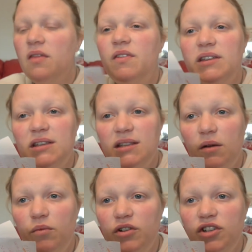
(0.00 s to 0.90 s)
This is
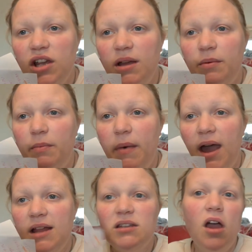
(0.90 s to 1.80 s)
a wood chip
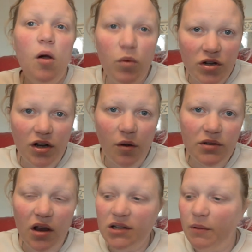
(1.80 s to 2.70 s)
bed, which I know
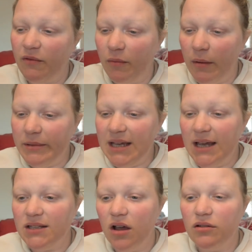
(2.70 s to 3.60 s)
is going to be for my
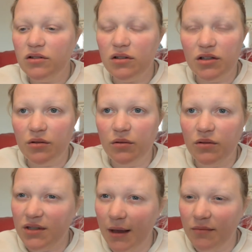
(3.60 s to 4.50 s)
potatoes because I do
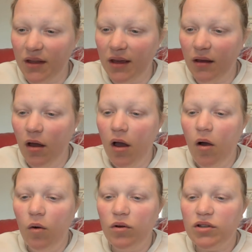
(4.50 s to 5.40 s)
the same thing
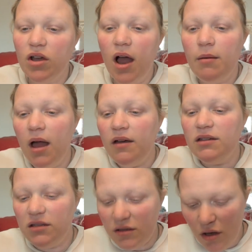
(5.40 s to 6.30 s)
all the time.
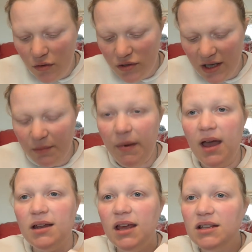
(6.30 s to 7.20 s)
This is a no dig
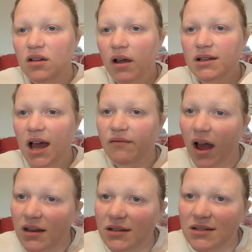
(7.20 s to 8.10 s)
bed. It's going to have
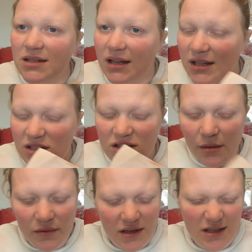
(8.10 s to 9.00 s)
onions in it. So
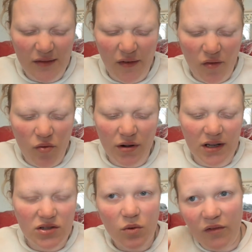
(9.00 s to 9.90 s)
some of these stuff I've
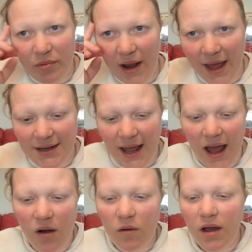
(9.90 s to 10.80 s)
already sort of planned
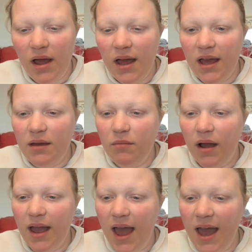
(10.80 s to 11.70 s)
out in
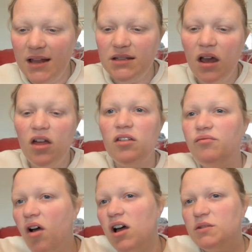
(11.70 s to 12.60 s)
my head. The
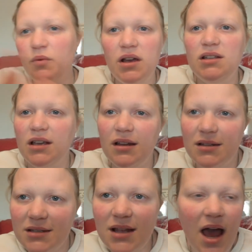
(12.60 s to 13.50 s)
raspberries are going to
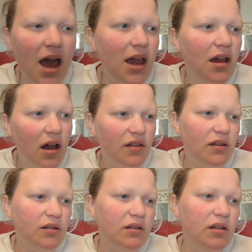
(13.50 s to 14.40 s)
stay,
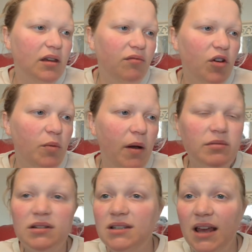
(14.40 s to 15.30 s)
the
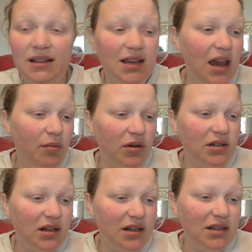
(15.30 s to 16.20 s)
rhubarb's going to stay, the tayberry
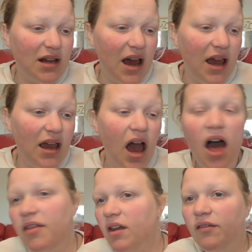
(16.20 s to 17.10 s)
is going to stay.
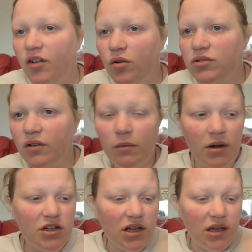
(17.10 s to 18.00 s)
Then of course I've got
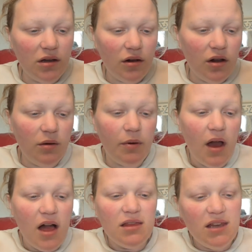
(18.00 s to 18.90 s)
my chicken coop.
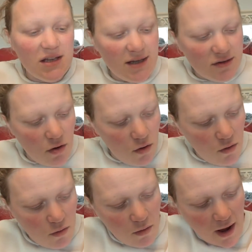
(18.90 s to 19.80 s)
This is
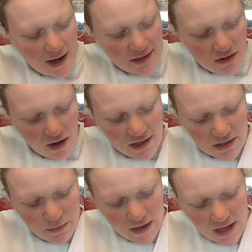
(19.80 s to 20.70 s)
always going
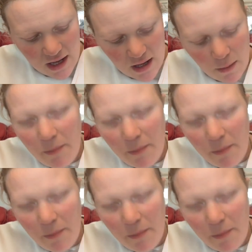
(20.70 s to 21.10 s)
to be